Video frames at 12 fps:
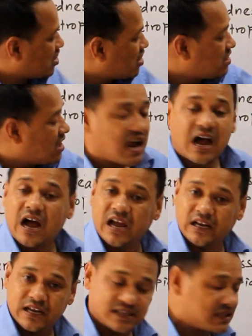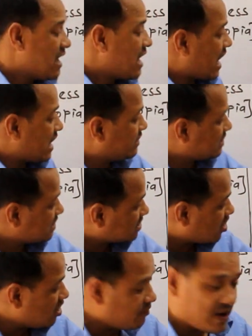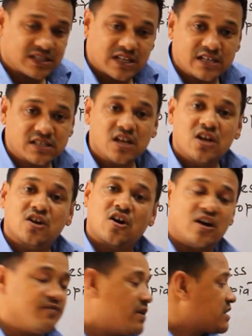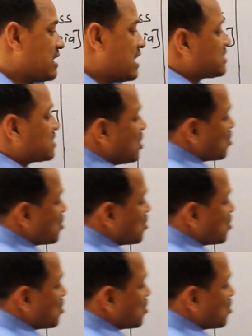on eye lens, and this is convex lens. Convex lens